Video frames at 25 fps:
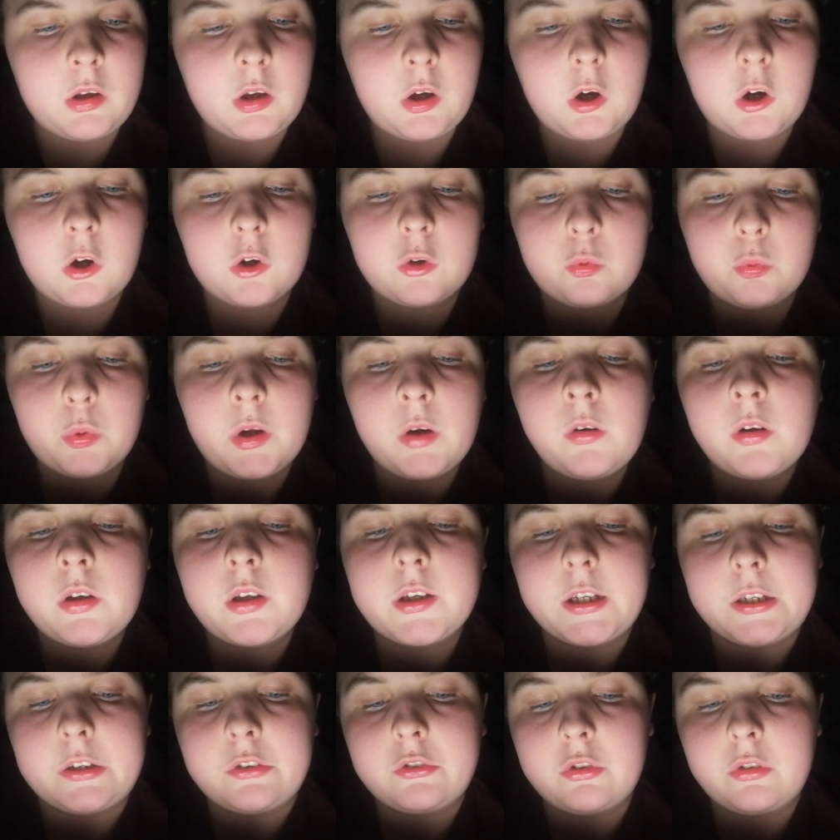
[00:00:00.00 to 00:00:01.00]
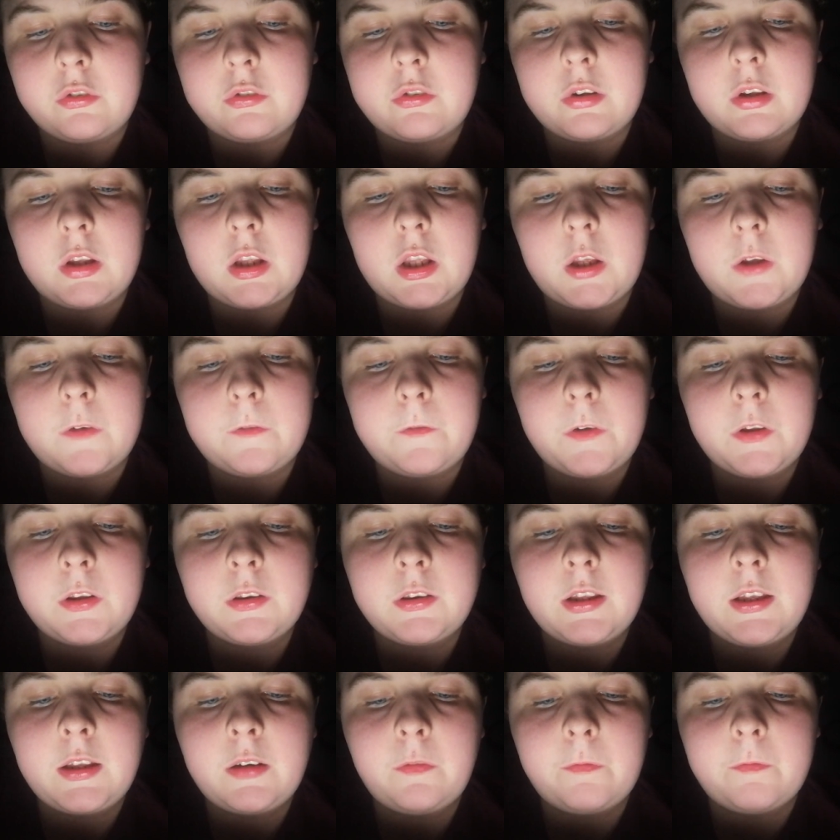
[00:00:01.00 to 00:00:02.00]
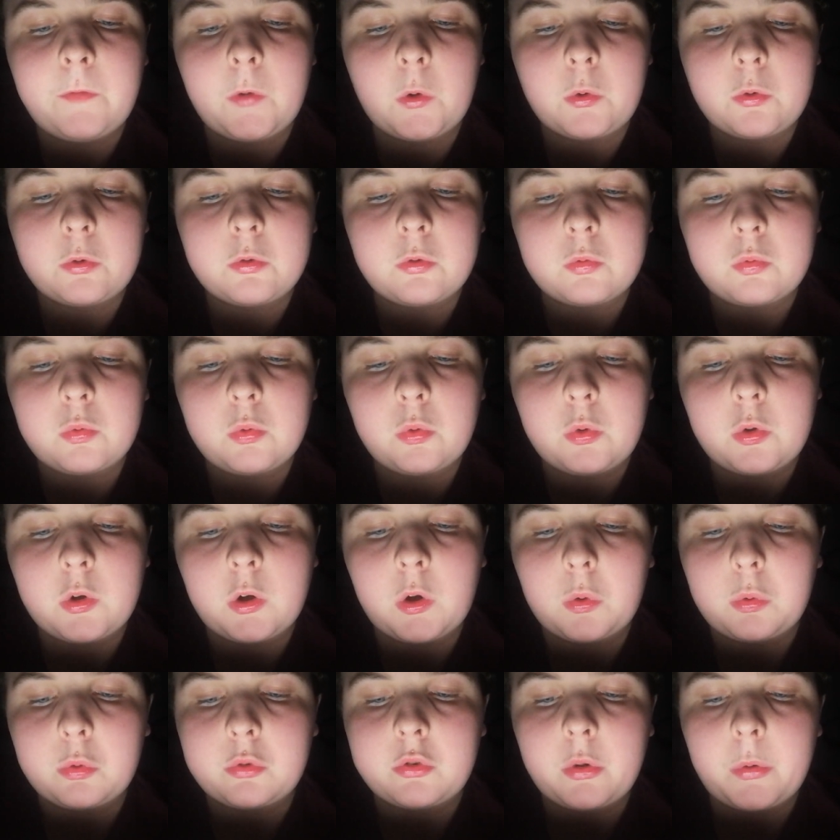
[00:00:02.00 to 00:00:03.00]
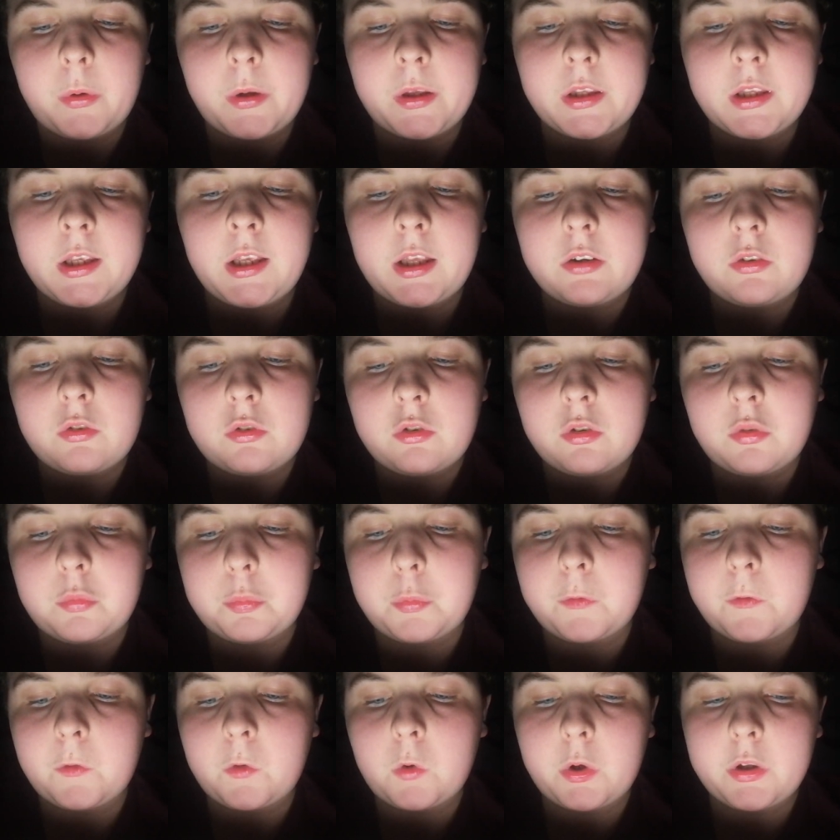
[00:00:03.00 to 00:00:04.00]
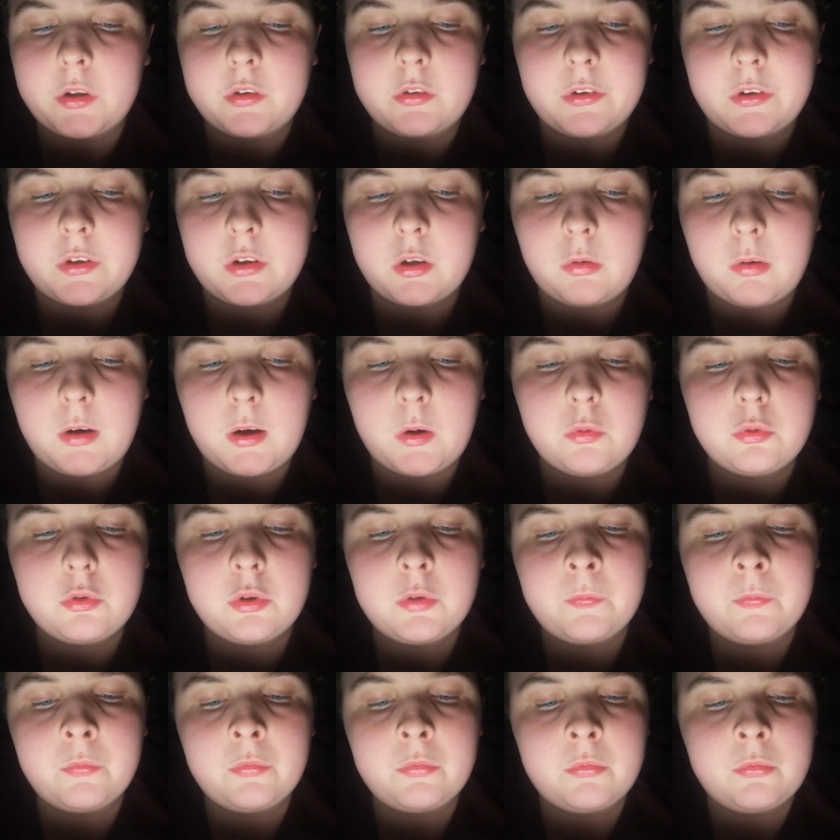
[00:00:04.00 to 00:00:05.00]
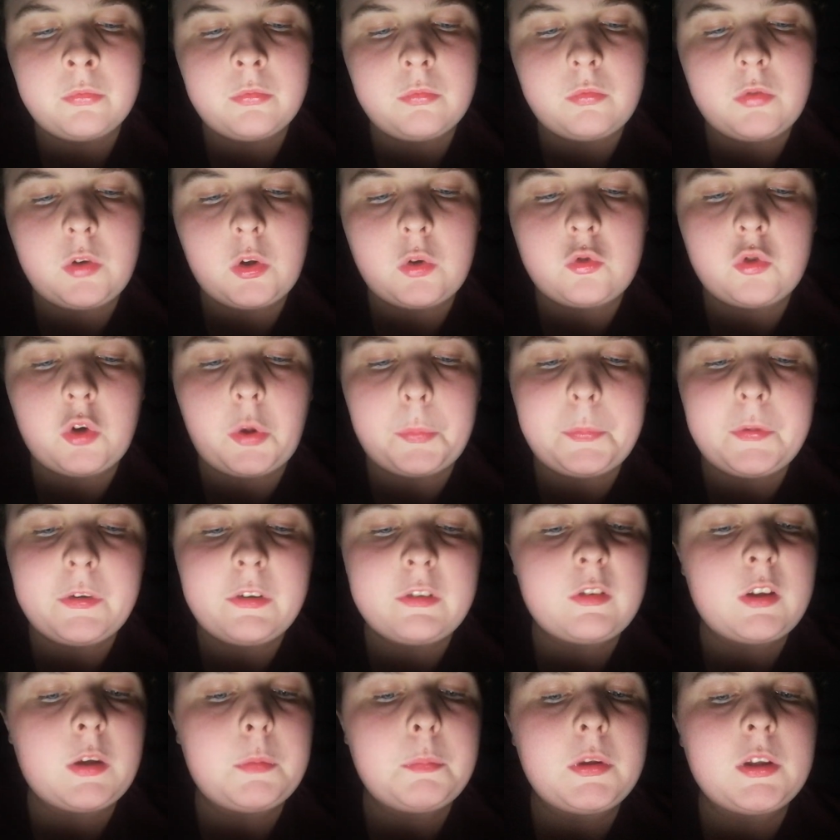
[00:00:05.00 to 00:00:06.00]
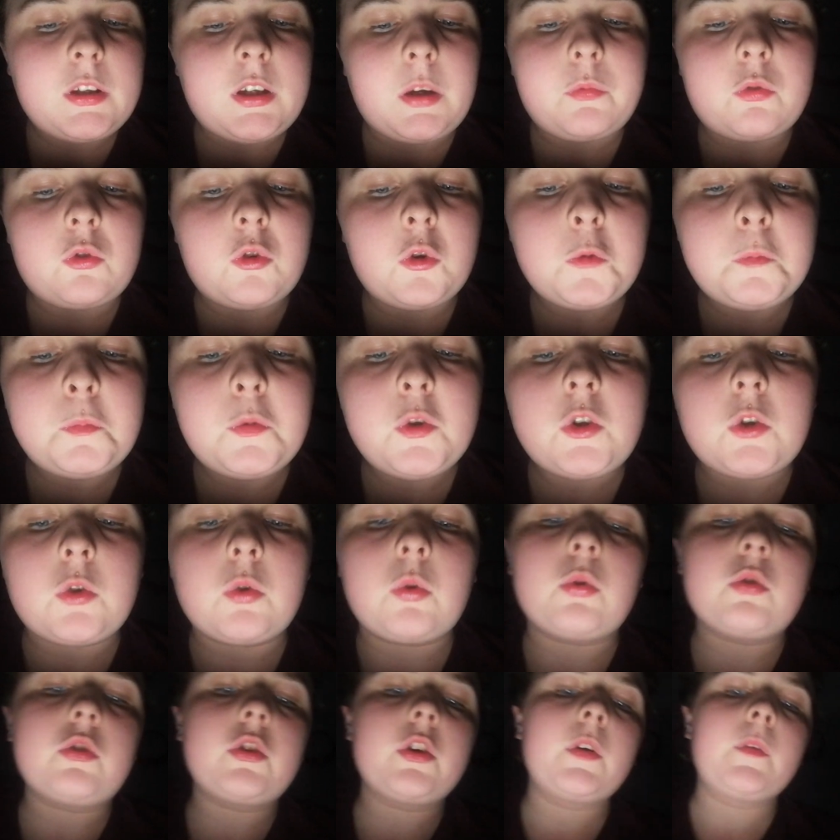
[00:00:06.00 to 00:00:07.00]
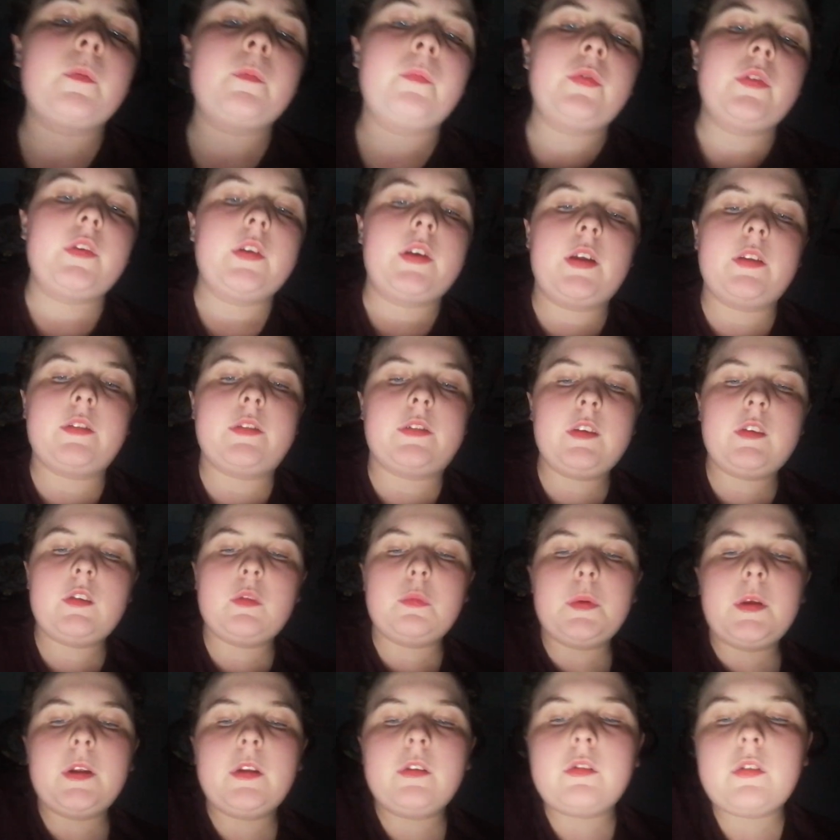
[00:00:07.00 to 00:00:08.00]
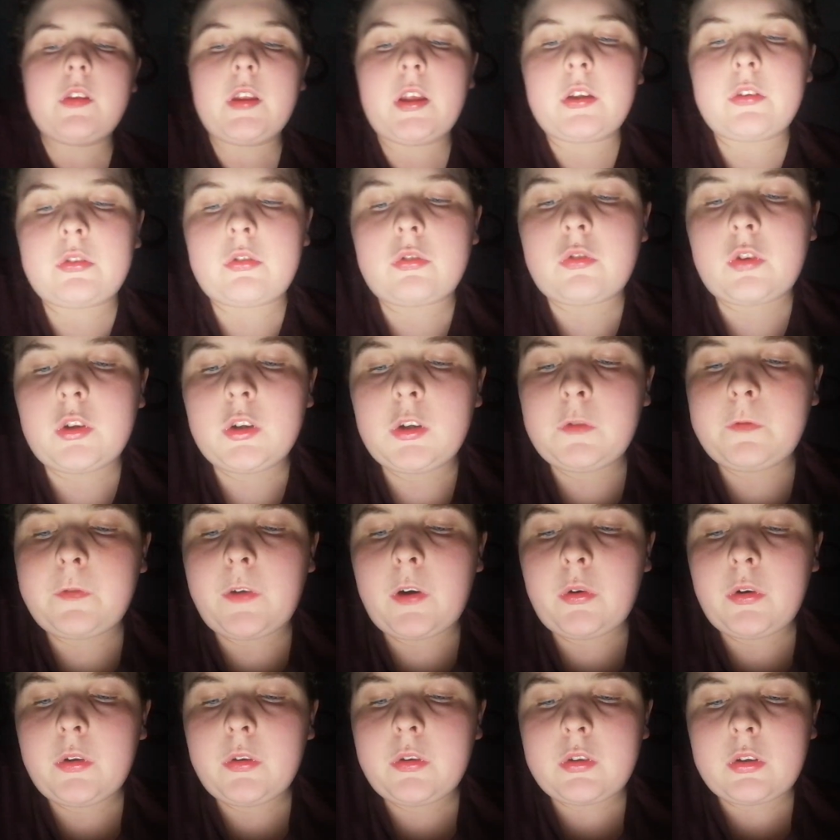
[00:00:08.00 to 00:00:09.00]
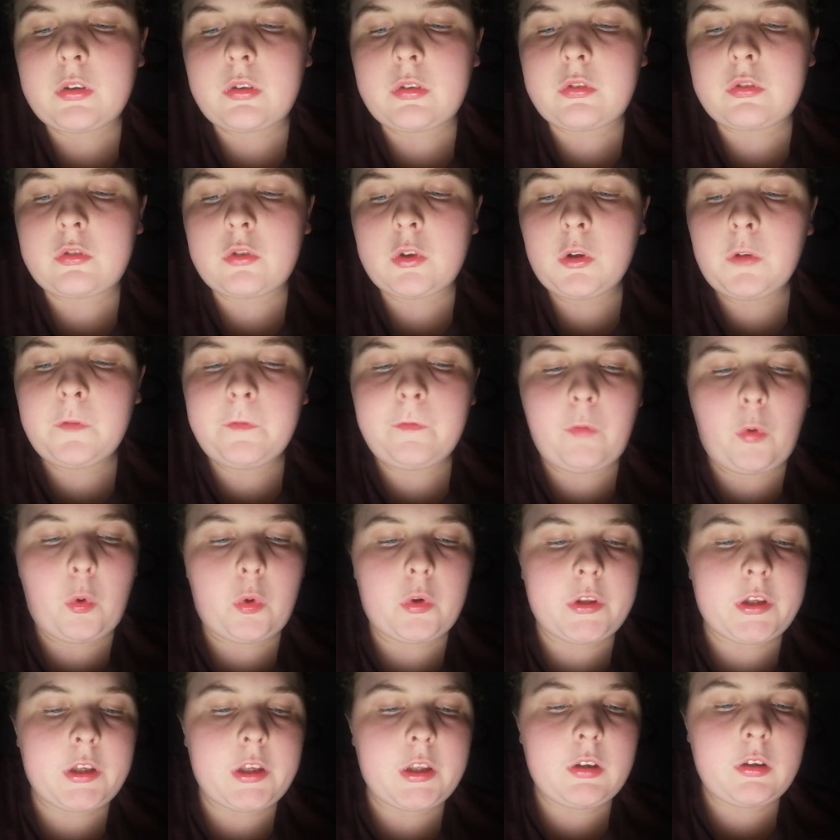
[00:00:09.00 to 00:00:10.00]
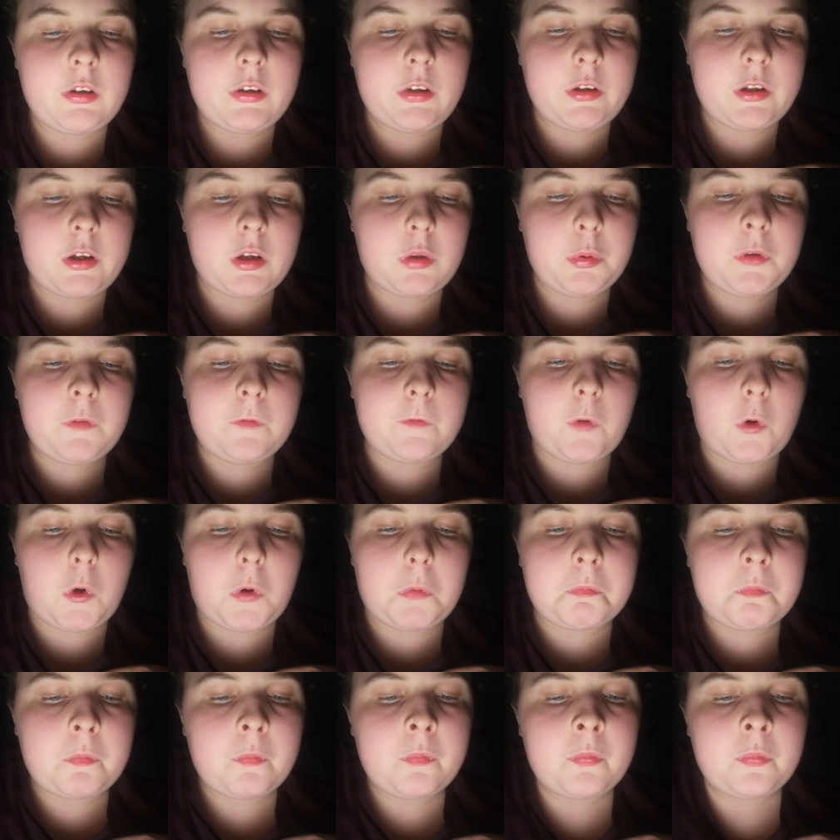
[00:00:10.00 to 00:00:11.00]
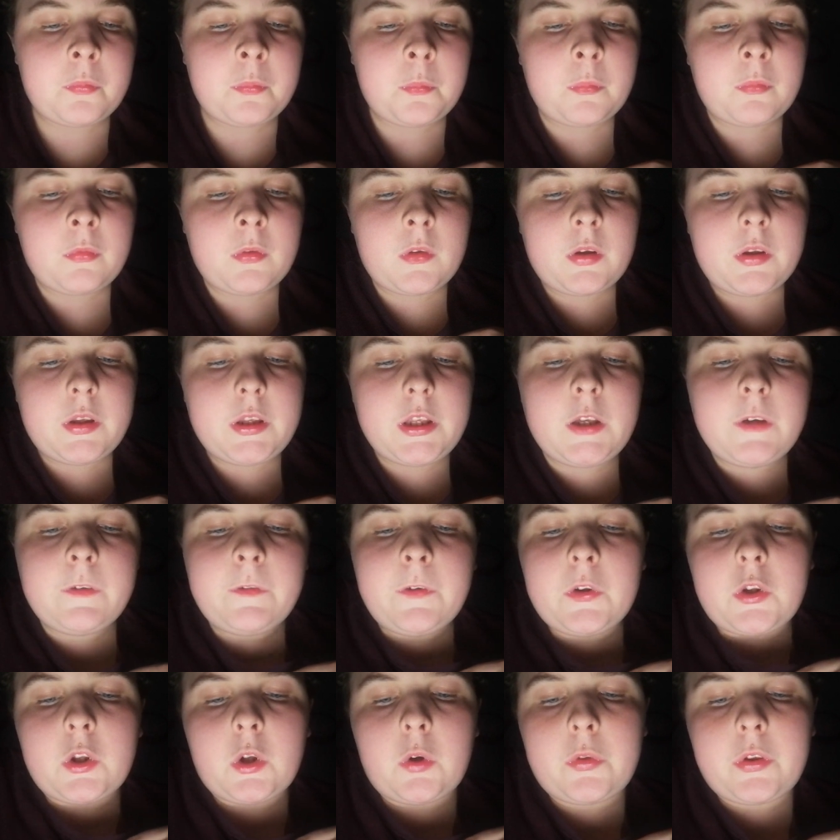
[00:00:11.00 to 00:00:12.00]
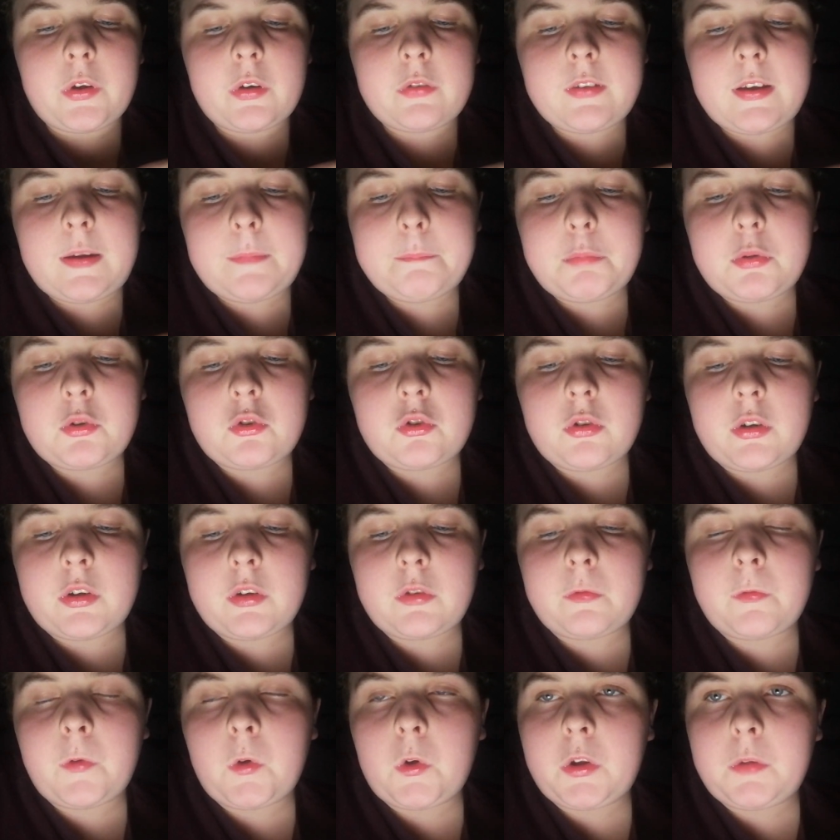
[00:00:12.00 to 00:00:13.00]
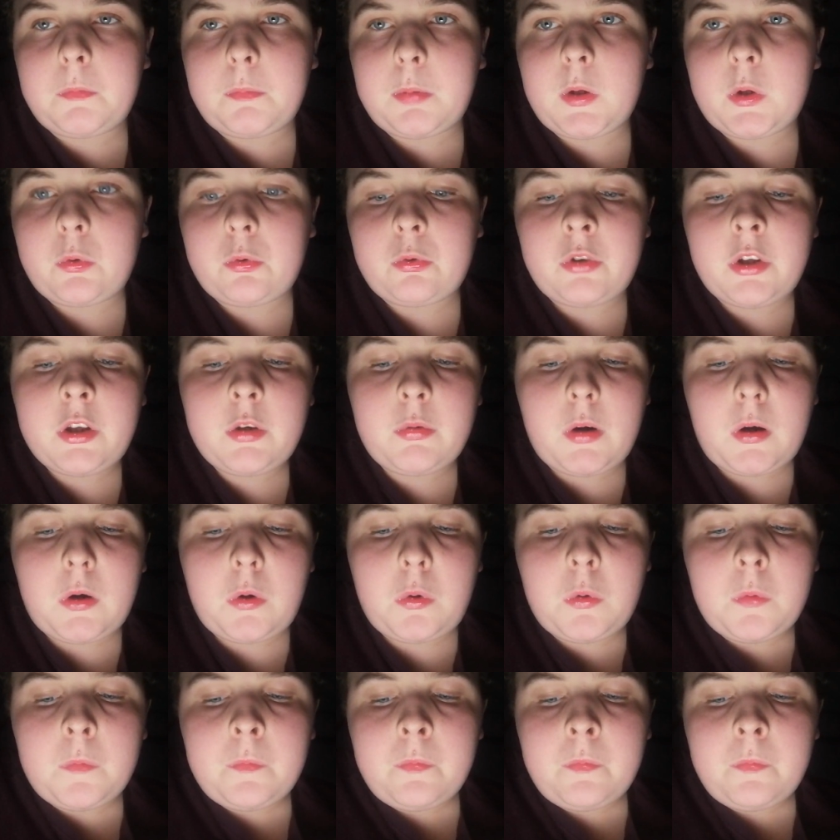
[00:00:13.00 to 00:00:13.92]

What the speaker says: On rare occasions, if it then falls through colder again just before hitting the ground, the droplets can become supercooled, and this means they're still falling in liquid form, even though their temperature has fallen below zero.